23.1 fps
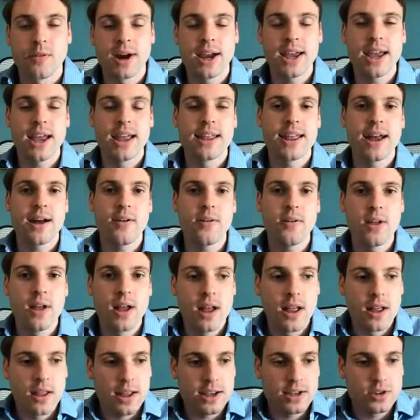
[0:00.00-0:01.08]
All right, and now
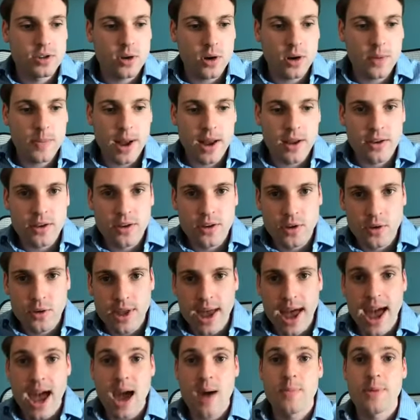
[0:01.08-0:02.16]
let's talk about
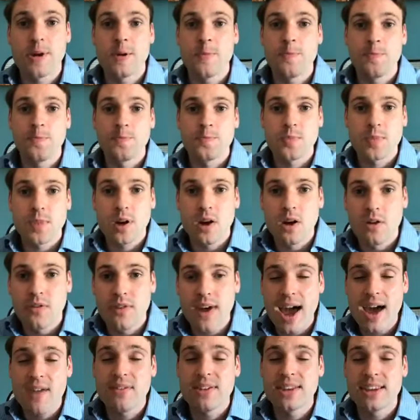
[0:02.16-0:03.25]
the habit
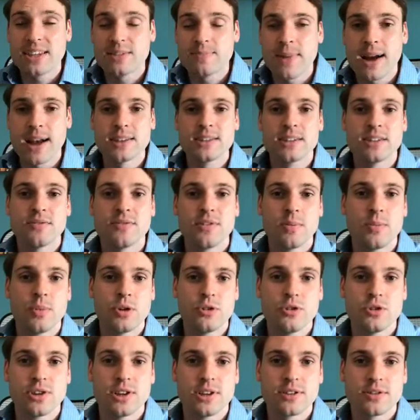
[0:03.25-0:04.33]
of having these positive
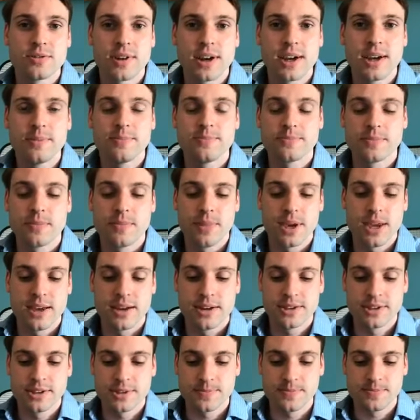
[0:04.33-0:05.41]
emotions, right?
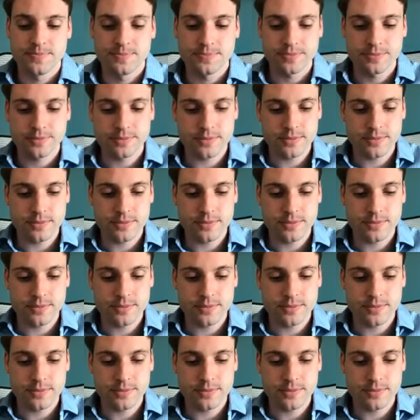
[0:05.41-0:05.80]
Because